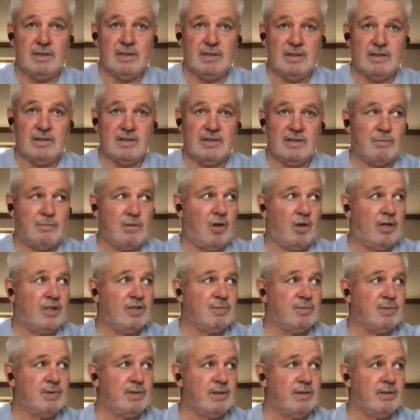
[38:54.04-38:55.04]

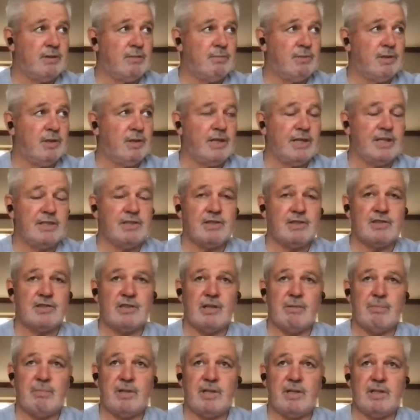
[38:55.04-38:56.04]
sometimes when, when things are
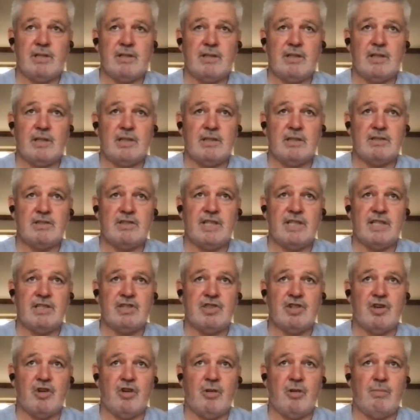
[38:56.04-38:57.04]
slipping, and, and it's their
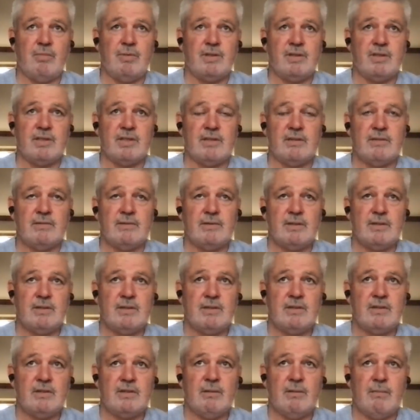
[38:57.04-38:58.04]
job to
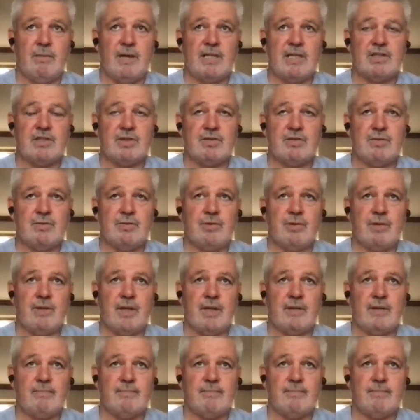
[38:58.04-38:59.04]
to make sure
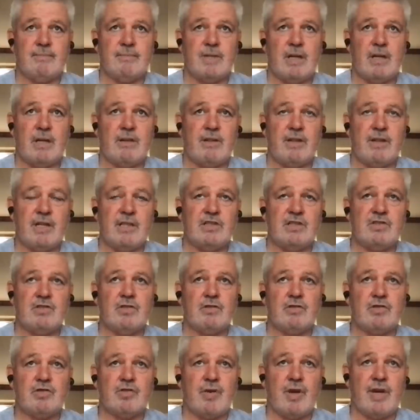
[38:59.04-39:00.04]
that, that things are
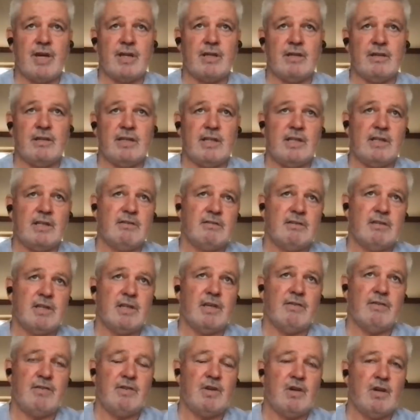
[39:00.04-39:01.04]
on track. And that
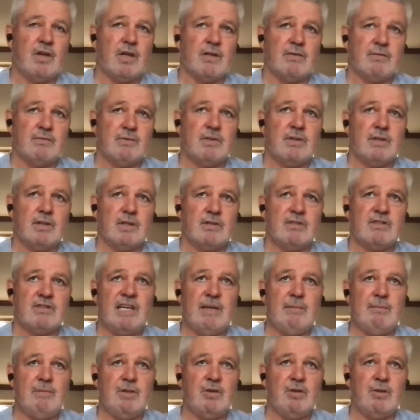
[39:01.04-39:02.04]
if you've got a
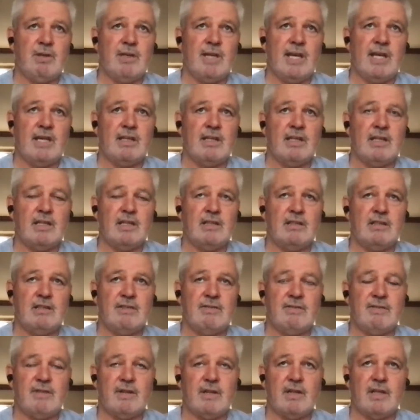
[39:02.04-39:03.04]
team doing that, then you're
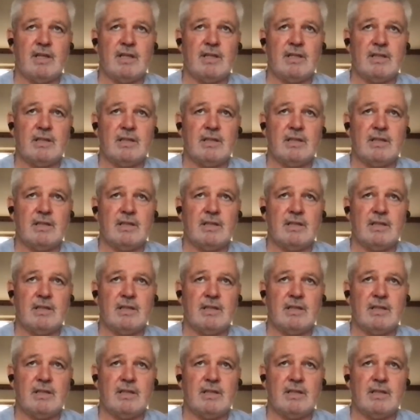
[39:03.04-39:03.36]
definitely